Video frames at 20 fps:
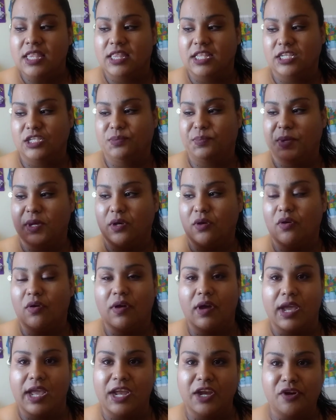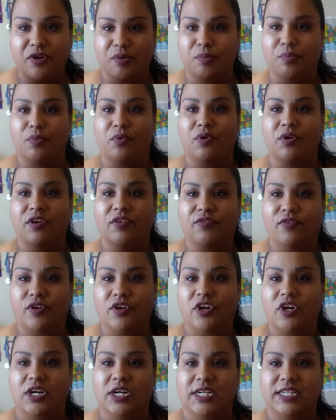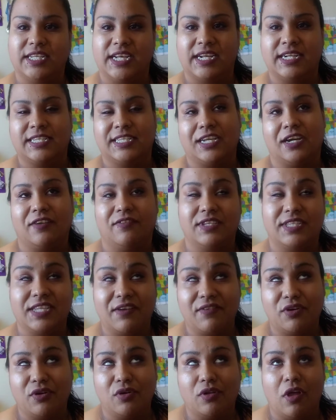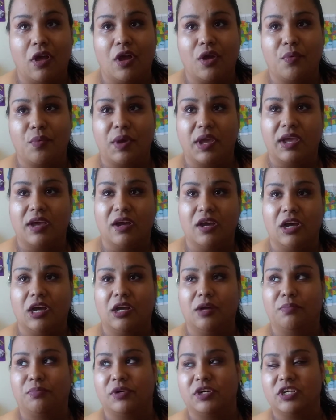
this big old anchor board for her saying 7 o'clock, wake up,